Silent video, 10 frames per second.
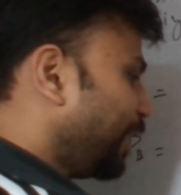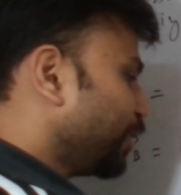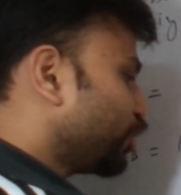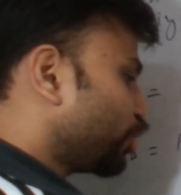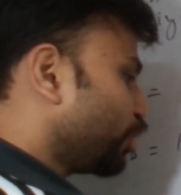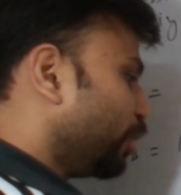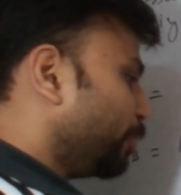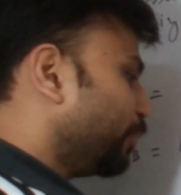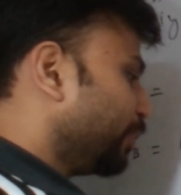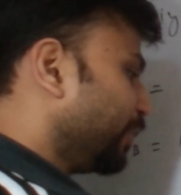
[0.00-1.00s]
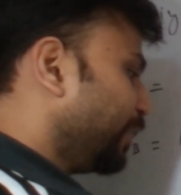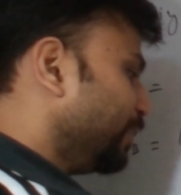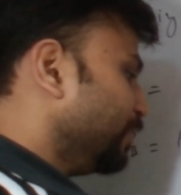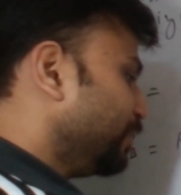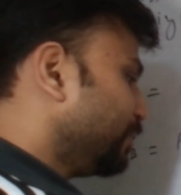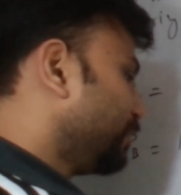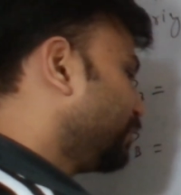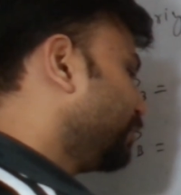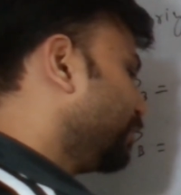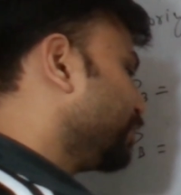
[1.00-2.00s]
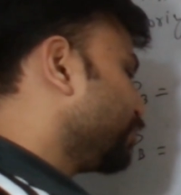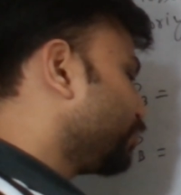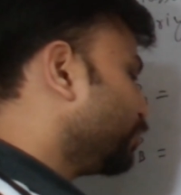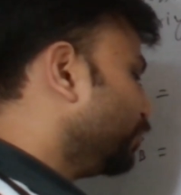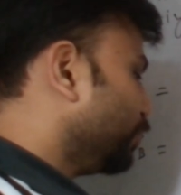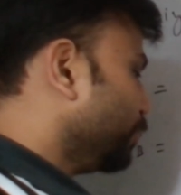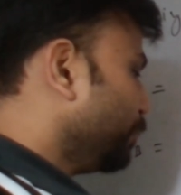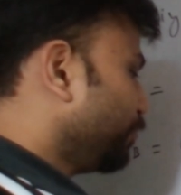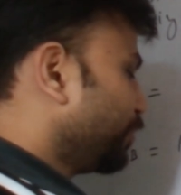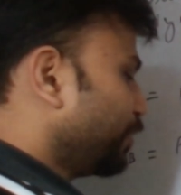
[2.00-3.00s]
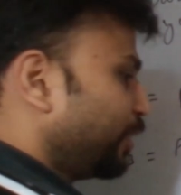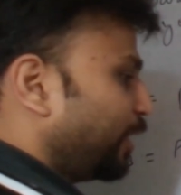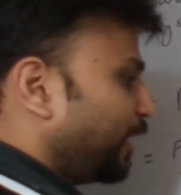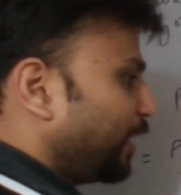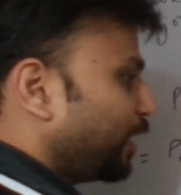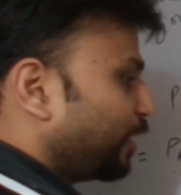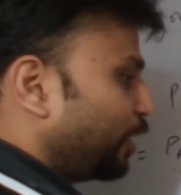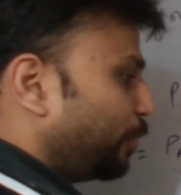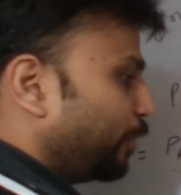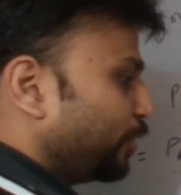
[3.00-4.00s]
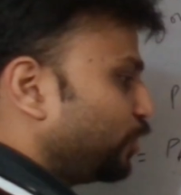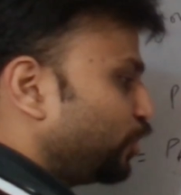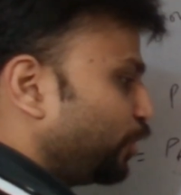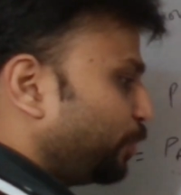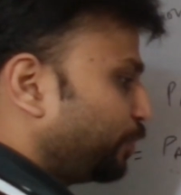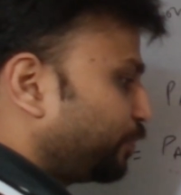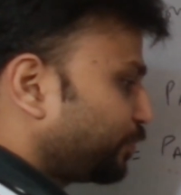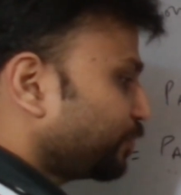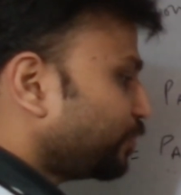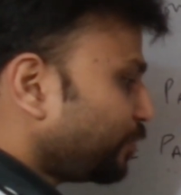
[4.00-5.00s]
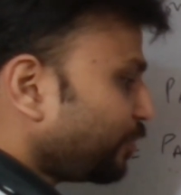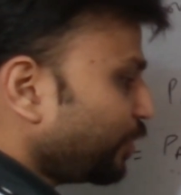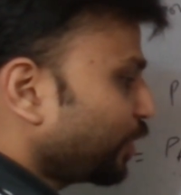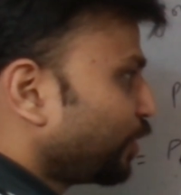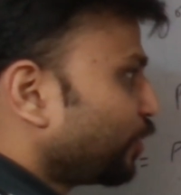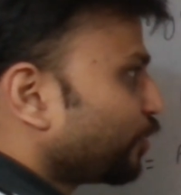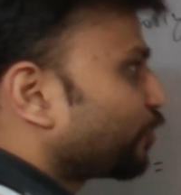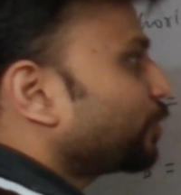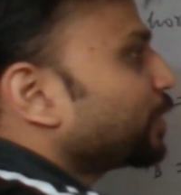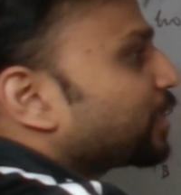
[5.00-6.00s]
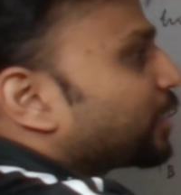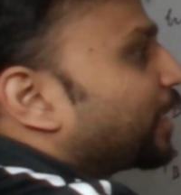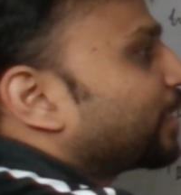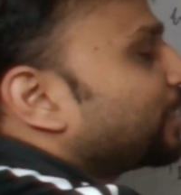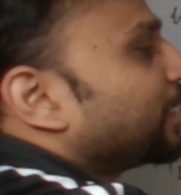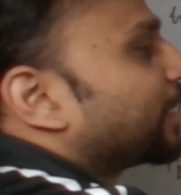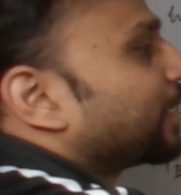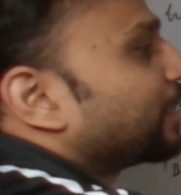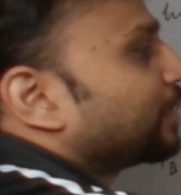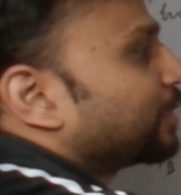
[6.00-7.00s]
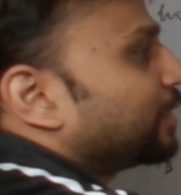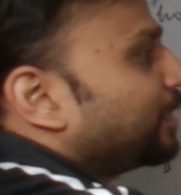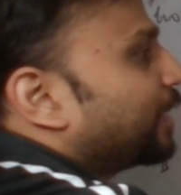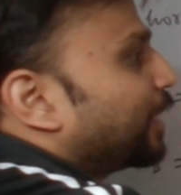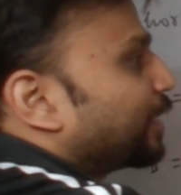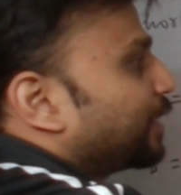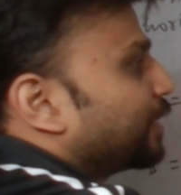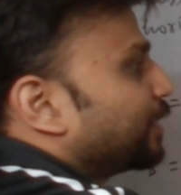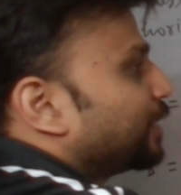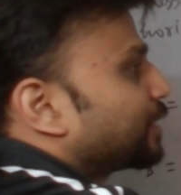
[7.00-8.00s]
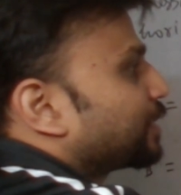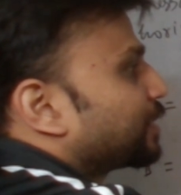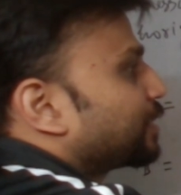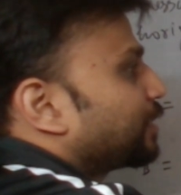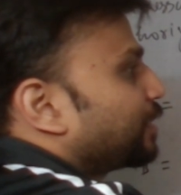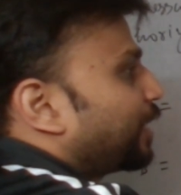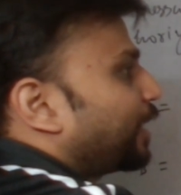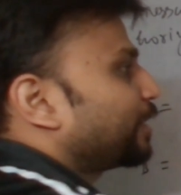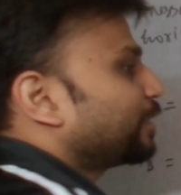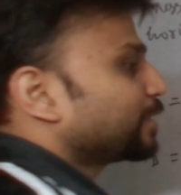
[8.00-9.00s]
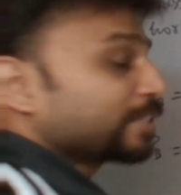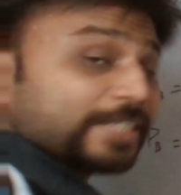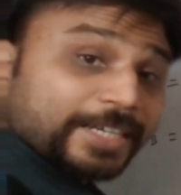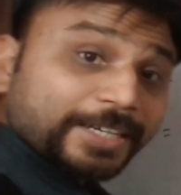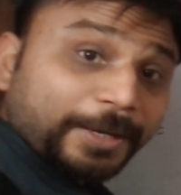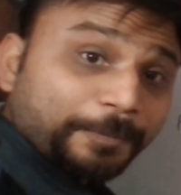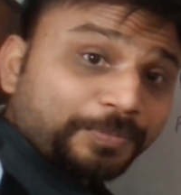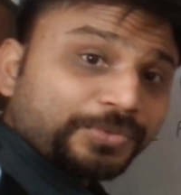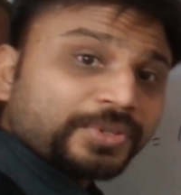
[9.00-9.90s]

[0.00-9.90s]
h upon L is equal to A upon g. From this triangle, we can see that if this angle is theta,